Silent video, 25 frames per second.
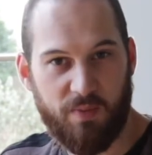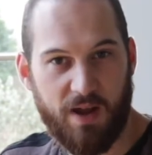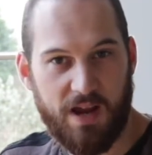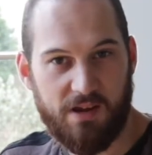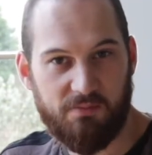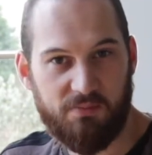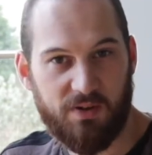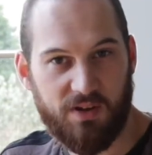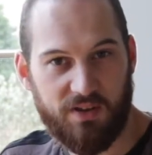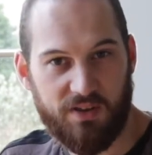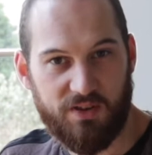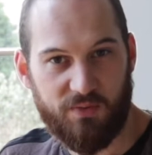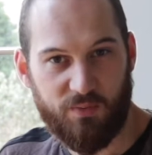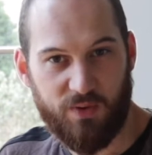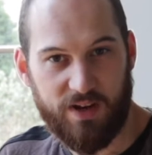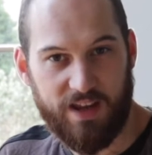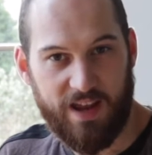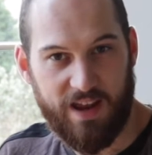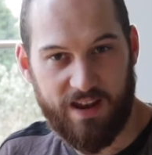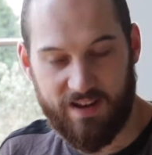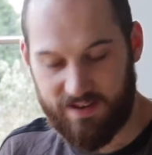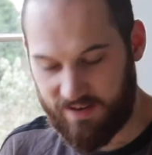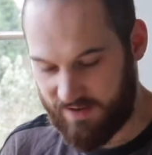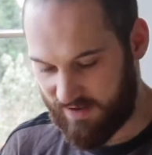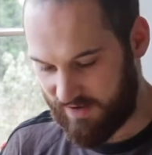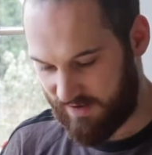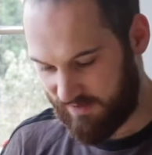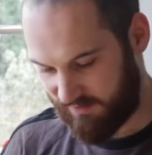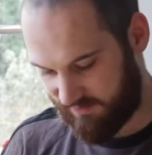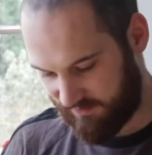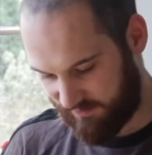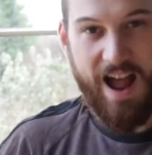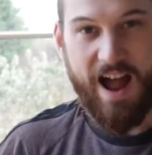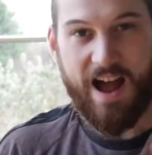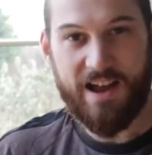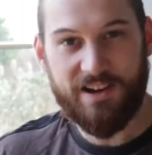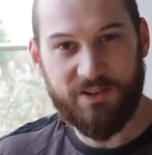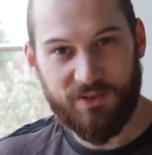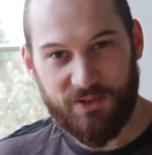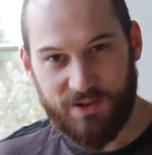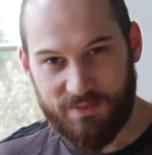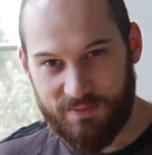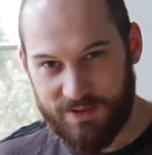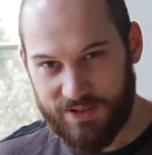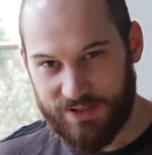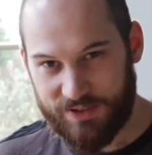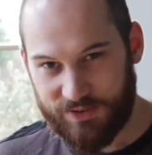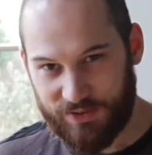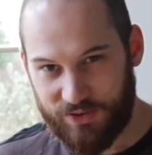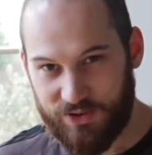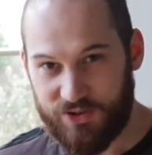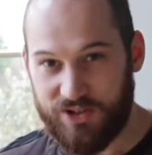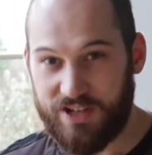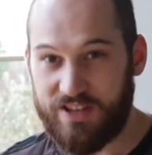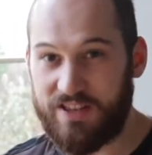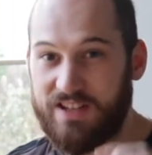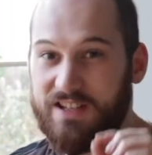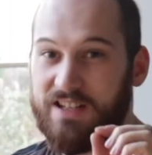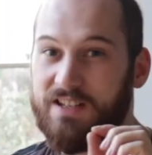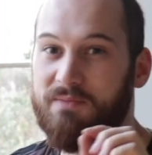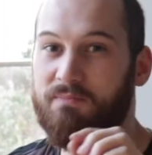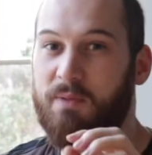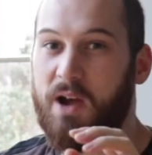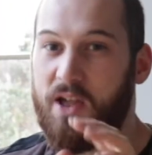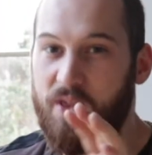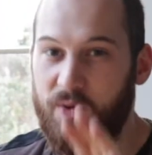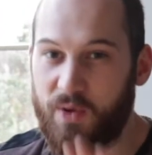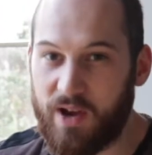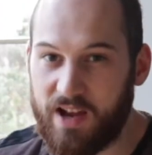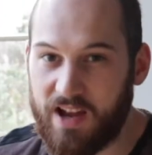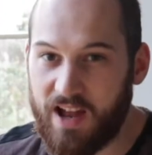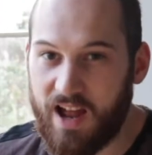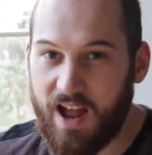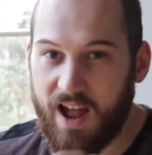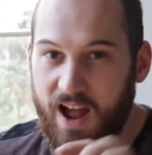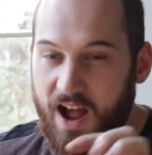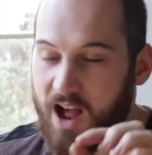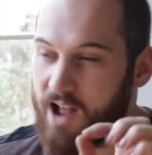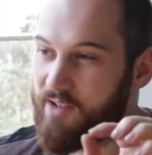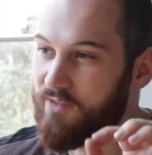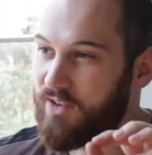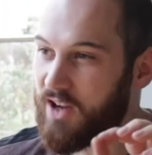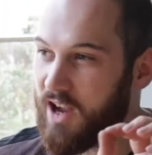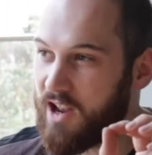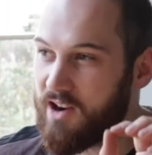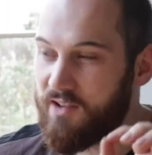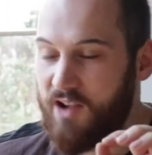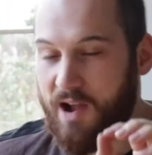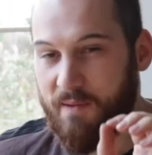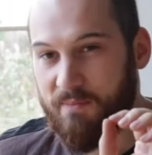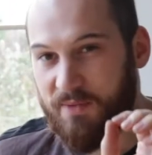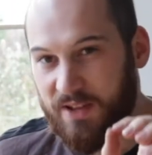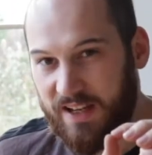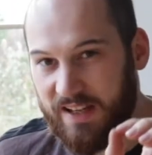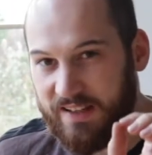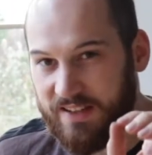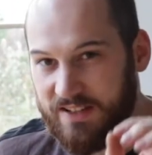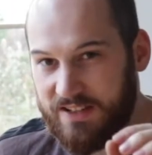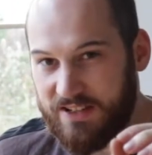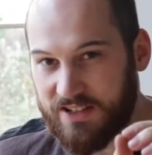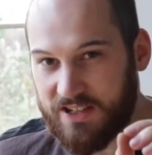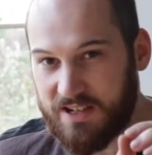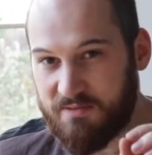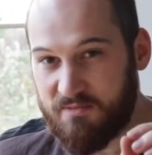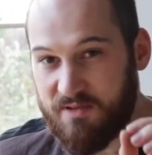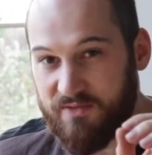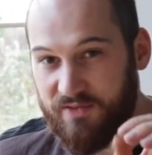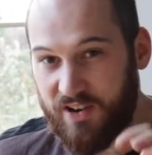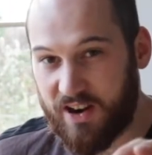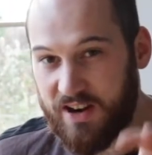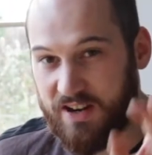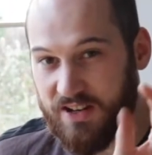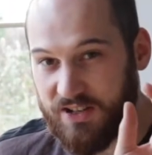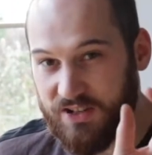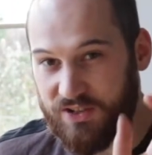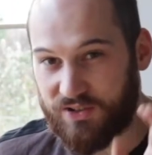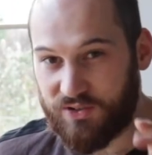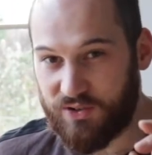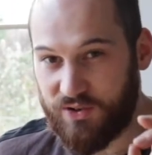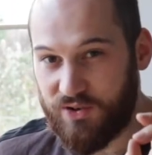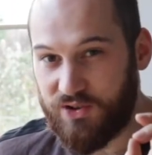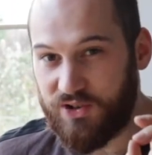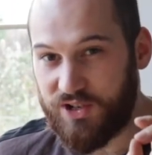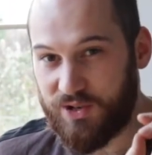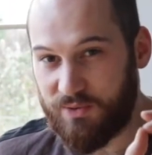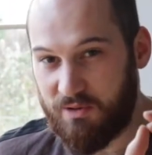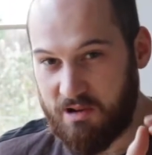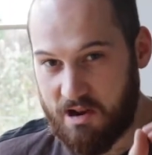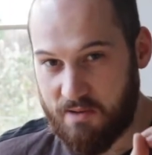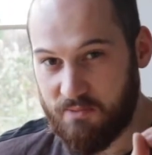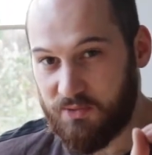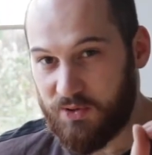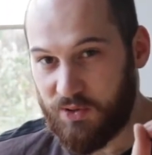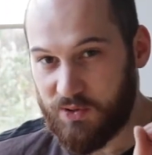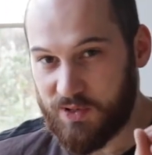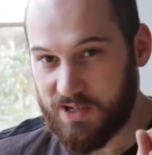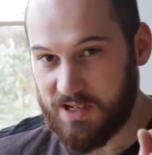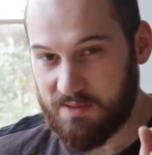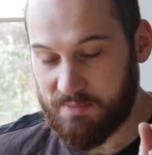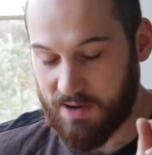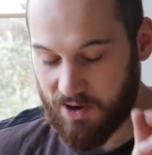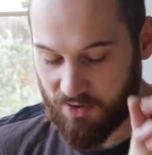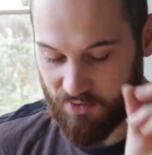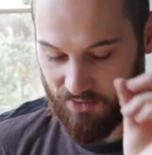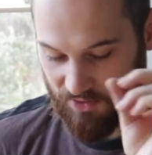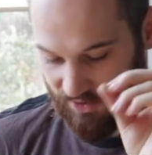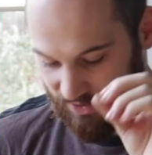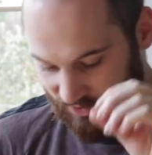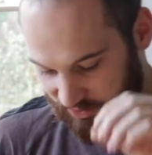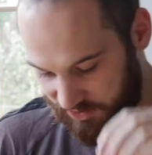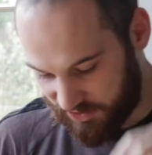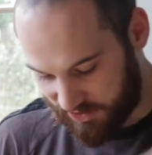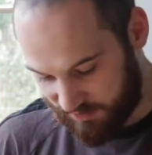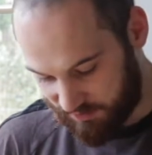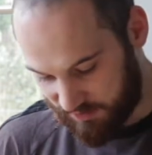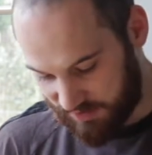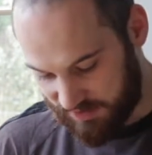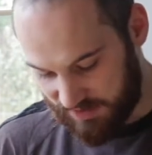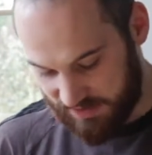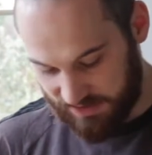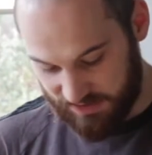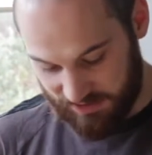paper that we're getting here. I don't want to be Scroogey. This is, by the way, I'm thinking this is going to be very Scroogey when I'm talking about all this Christmassy